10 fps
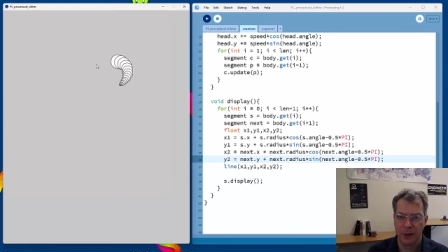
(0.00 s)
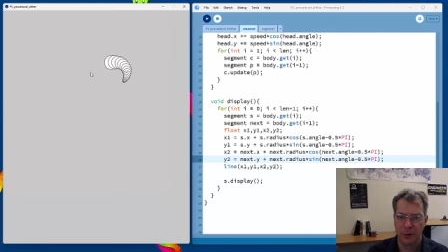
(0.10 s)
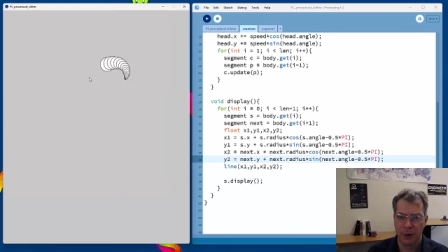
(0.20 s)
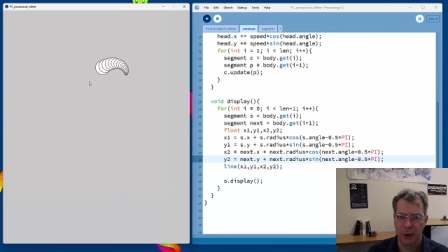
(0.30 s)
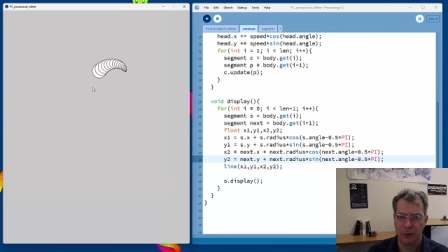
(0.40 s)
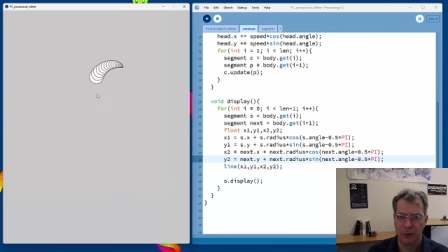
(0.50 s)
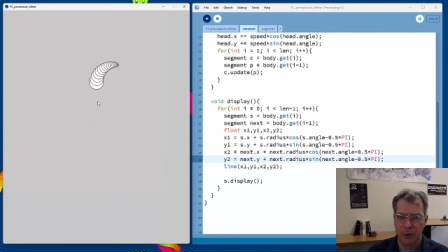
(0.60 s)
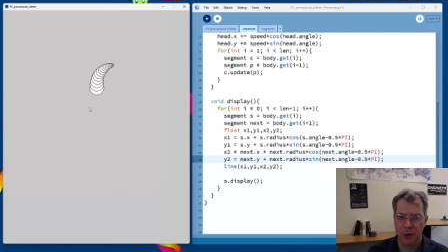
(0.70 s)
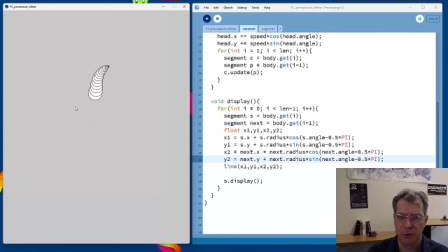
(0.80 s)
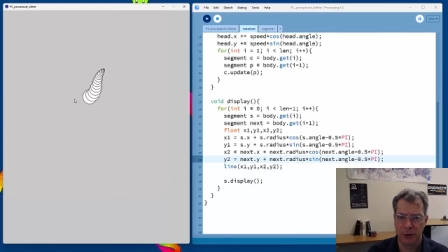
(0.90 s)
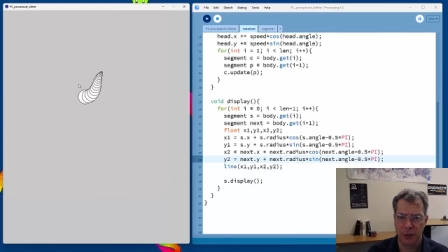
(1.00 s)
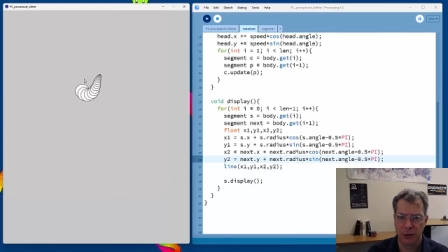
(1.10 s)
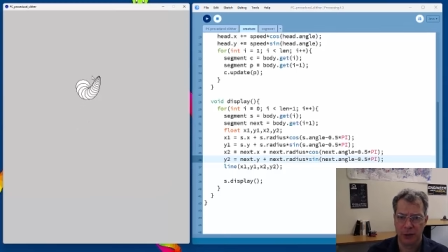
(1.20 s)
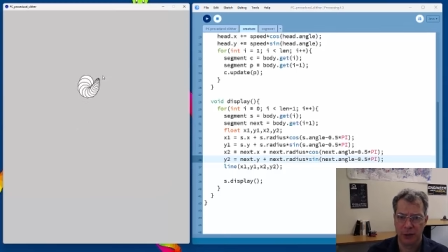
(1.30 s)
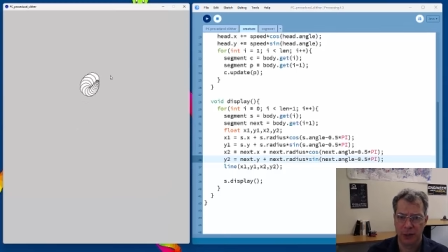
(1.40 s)
There we go. So it's a
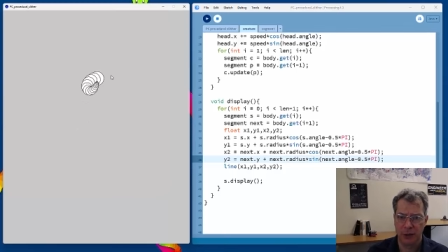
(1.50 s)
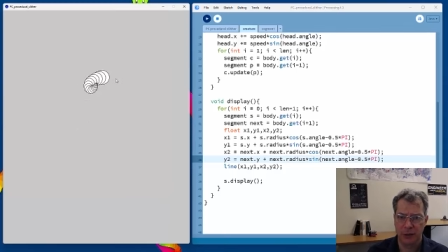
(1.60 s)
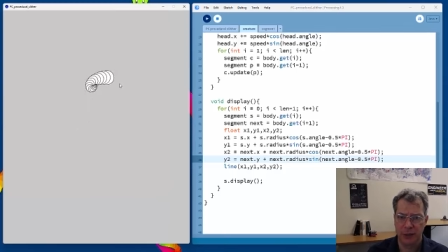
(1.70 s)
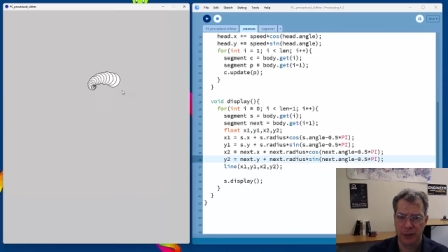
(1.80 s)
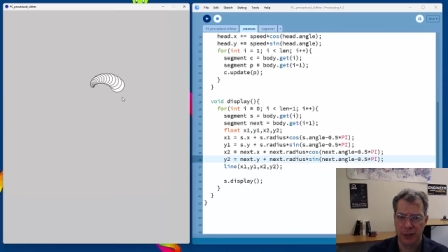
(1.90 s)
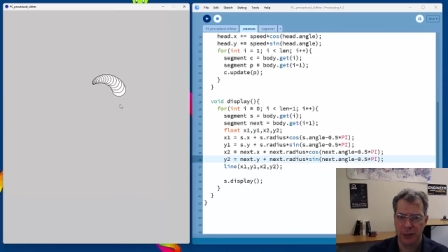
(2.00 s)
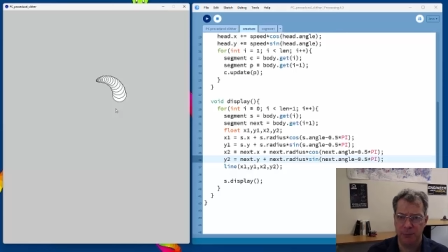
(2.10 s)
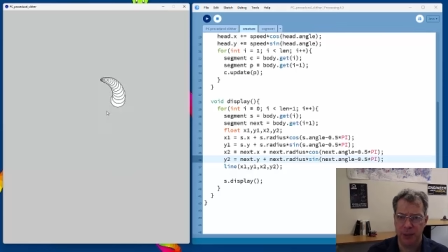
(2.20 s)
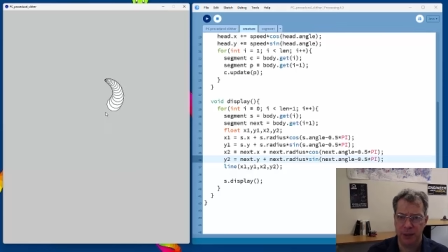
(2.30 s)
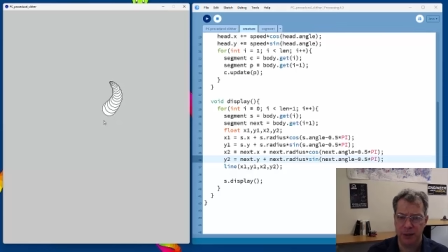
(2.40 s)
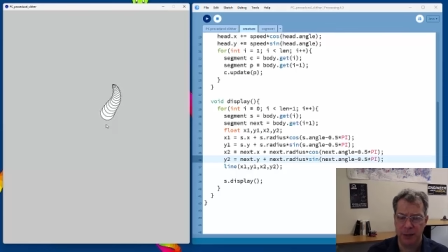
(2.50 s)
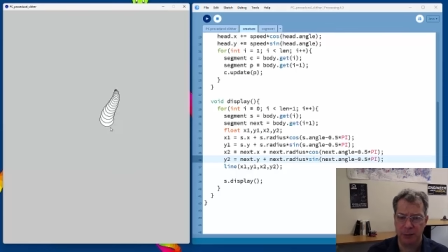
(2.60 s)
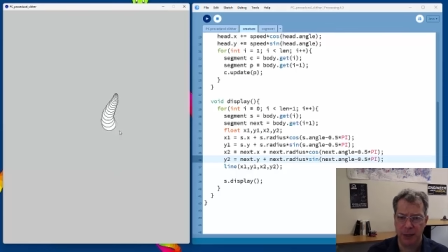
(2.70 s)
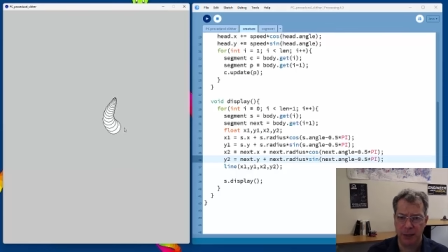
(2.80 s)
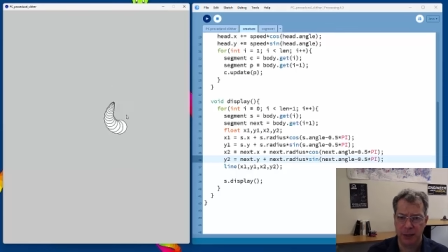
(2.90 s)
little hard to see because
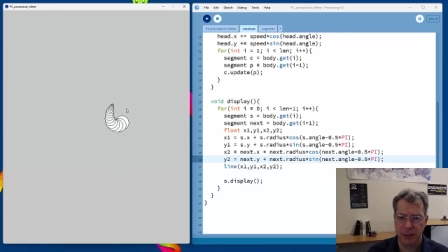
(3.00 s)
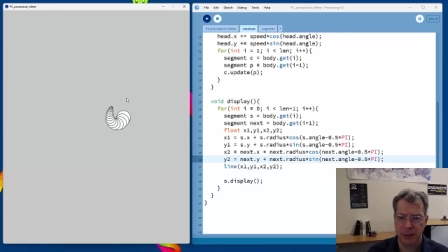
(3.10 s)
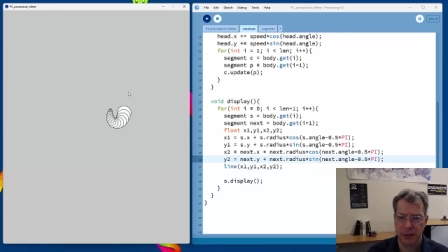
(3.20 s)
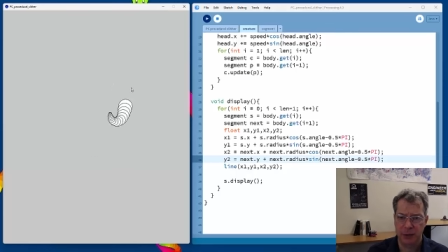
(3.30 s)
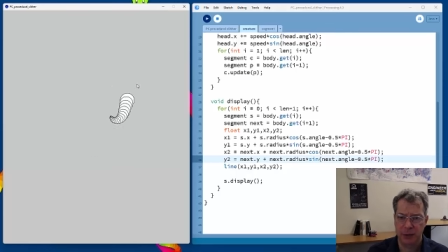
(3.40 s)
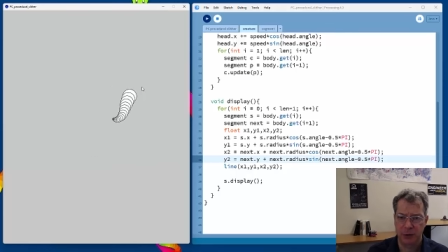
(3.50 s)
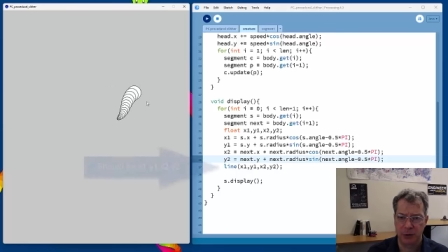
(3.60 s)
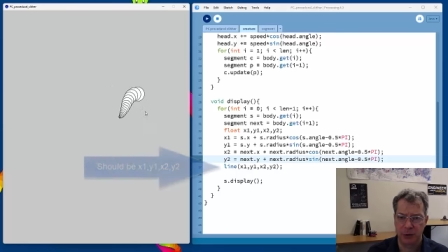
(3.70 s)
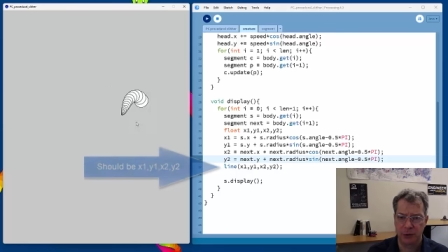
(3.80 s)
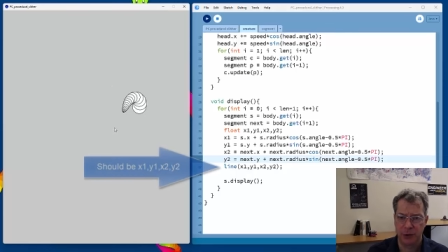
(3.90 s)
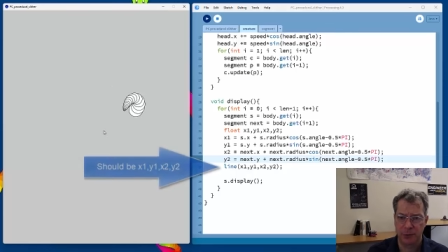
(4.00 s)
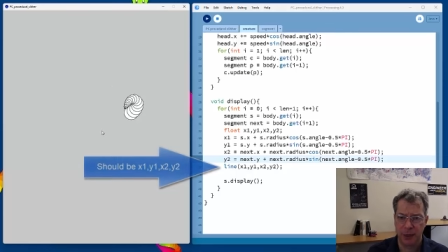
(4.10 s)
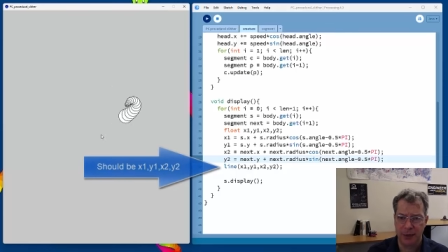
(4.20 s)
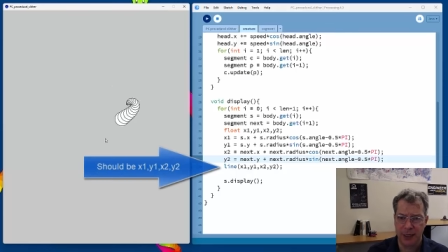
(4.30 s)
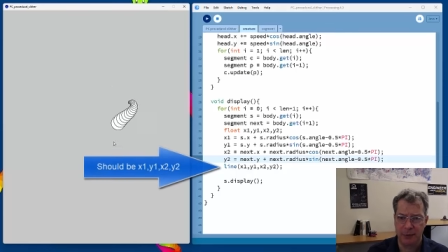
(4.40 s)
my circles,
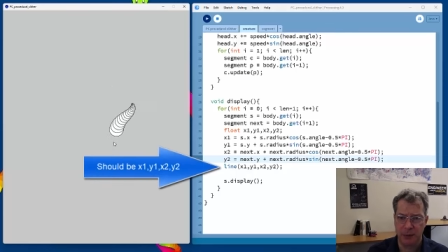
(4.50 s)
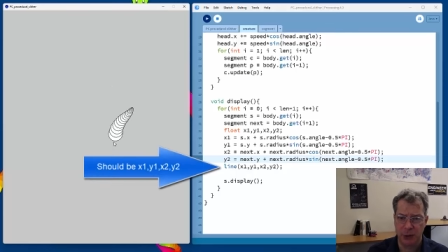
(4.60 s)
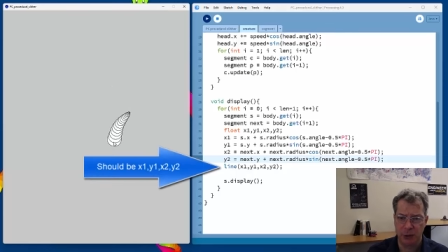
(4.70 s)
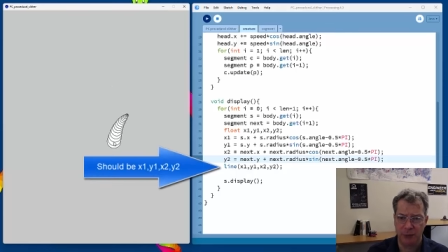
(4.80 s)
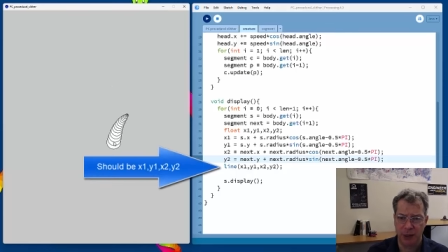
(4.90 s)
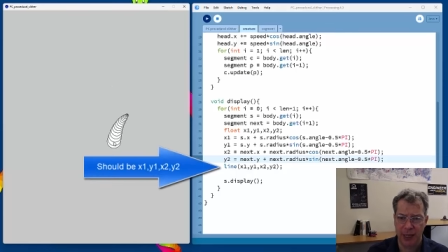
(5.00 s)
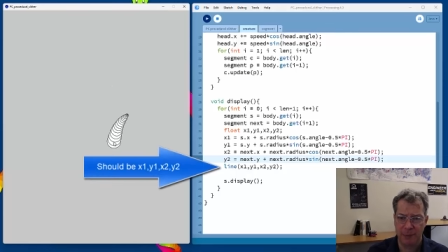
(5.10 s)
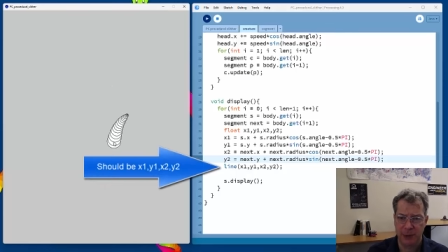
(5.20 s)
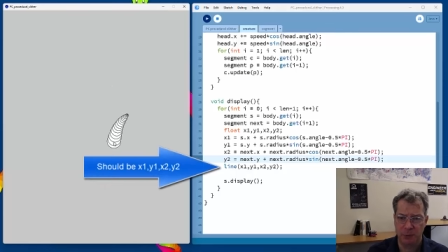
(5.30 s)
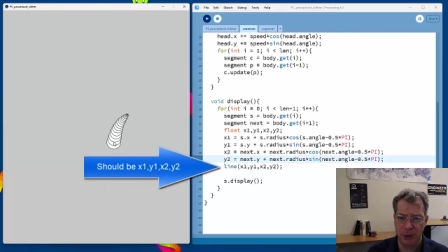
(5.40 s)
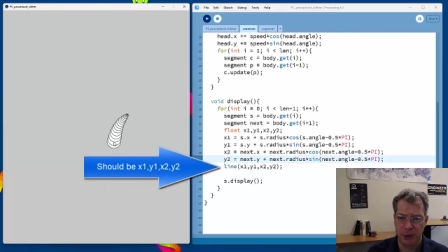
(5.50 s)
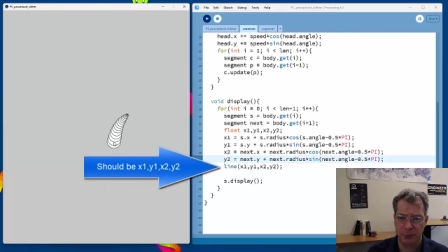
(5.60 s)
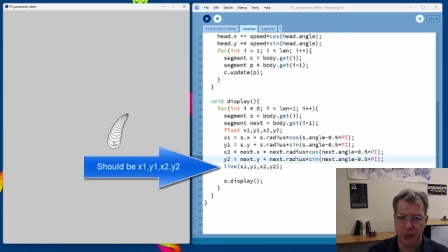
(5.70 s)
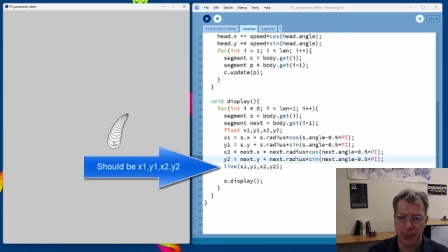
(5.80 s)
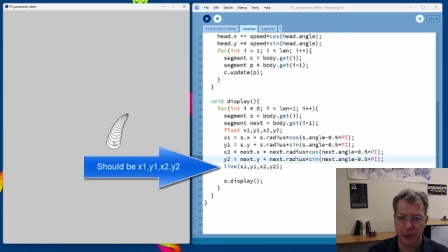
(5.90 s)
my segments overlap so
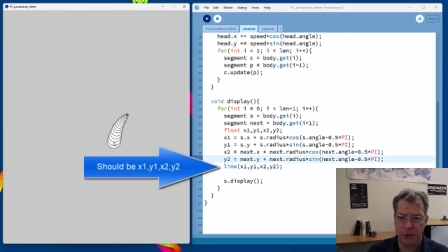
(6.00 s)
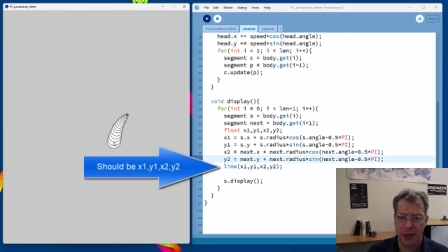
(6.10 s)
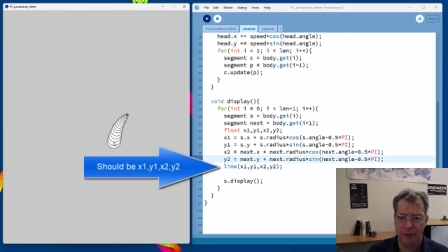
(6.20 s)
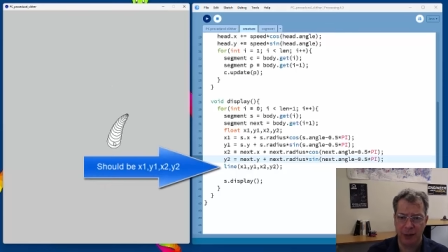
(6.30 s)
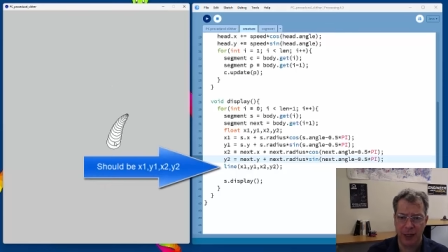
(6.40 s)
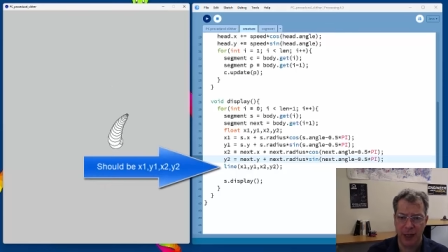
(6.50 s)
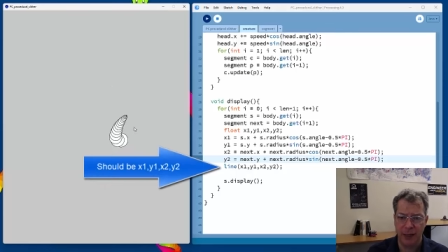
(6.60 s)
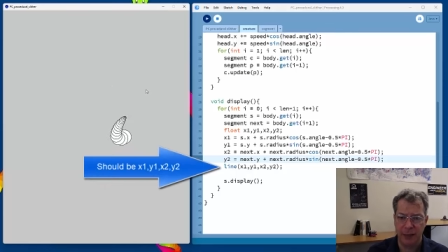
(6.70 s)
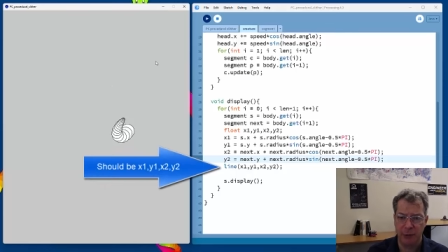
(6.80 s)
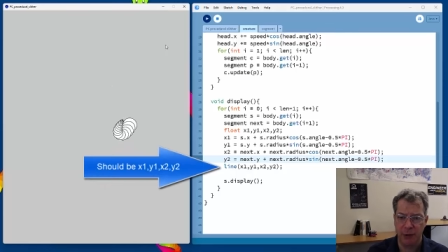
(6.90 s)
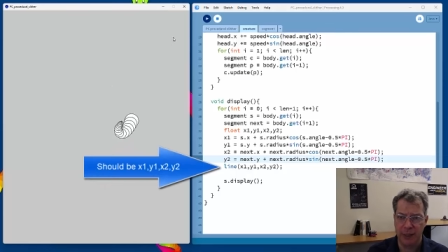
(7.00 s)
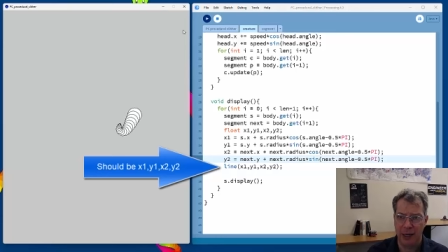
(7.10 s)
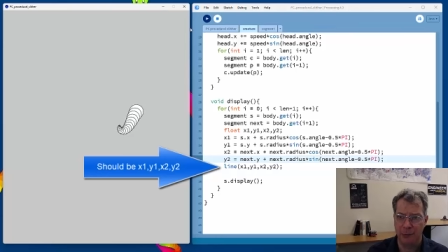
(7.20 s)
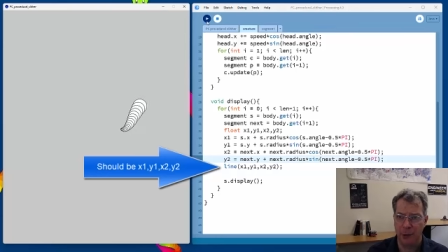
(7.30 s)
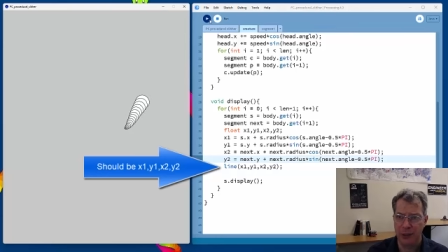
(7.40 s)
much, but I do have a line going
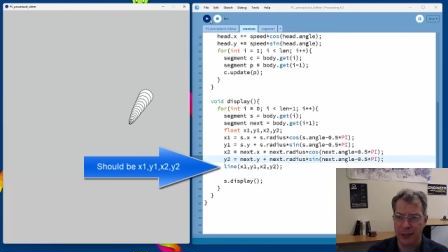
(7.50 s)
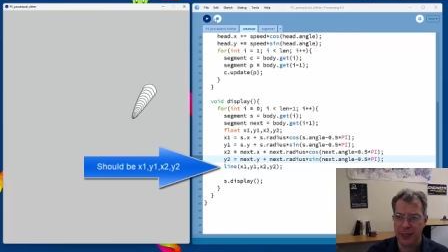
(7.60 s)
down one